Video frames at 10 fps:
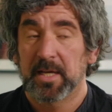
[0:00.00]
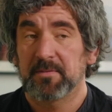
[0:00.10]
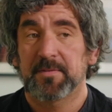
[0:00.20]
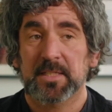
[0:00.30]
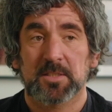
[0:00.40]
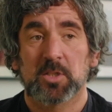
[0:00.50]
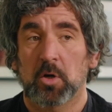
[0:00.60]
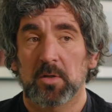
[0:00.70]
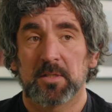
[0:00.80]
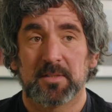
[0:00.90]
and in fact,
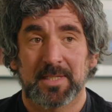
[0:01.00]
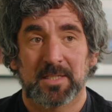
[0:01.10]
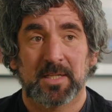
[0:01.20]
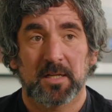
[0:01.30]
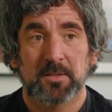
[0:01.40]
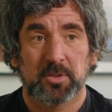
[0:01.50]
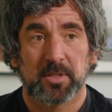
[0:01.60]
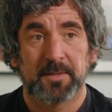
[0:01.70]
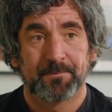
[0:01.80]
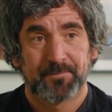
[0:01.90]
Scotland as a
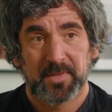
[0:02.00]
country